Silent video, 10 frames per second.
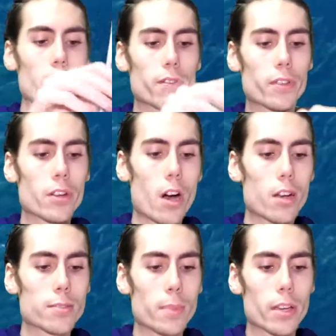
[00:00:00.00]
of the
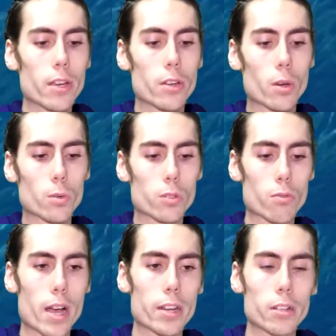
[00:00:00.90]
Cosmic Ghost
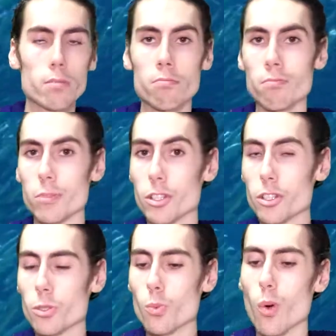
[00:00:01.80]
Rider,
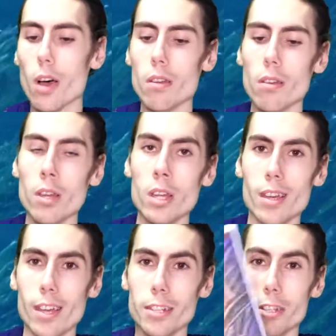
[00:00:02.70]
issue 1,
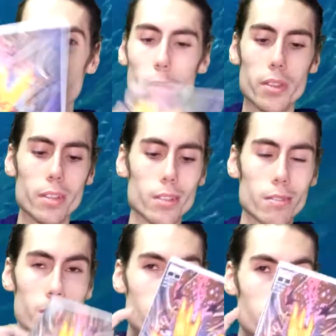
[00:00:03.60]
and to go with it,
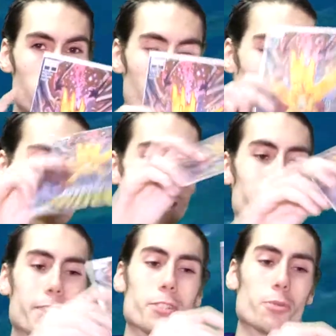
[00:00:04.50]

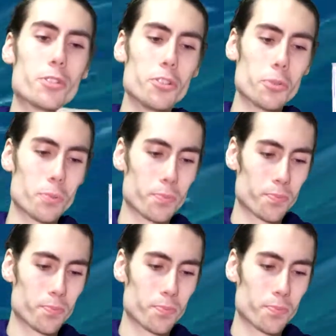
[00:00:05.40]
issue 2.